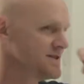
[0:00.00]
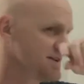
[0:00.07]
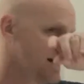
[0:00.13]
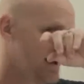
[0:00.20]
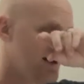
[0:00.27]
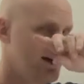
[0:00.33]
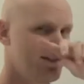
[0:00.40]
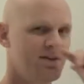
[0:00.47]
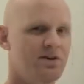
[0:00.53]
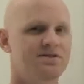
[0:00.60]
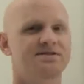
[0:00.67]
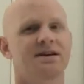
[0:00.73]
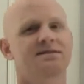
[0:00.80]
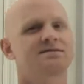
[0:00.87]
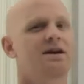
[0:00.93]
And there are
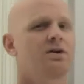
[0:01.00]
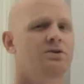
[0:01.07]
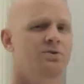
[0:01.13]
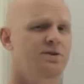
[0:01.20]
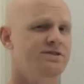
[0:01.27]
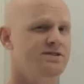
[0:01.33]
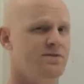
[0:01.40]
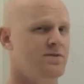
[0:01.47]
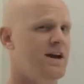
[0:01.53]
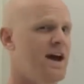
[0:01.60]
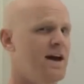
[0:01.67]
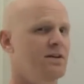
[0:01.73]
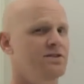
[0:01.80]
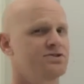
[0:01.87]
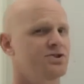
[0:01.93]
six characteristics of a
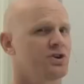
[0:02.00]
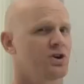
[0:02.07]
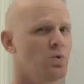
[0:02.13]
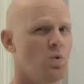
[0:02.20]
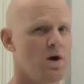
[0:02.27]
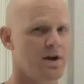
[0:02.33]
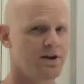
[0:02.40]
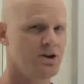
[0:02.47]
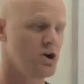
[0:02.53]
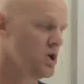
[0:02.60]
catalyst you're going to want to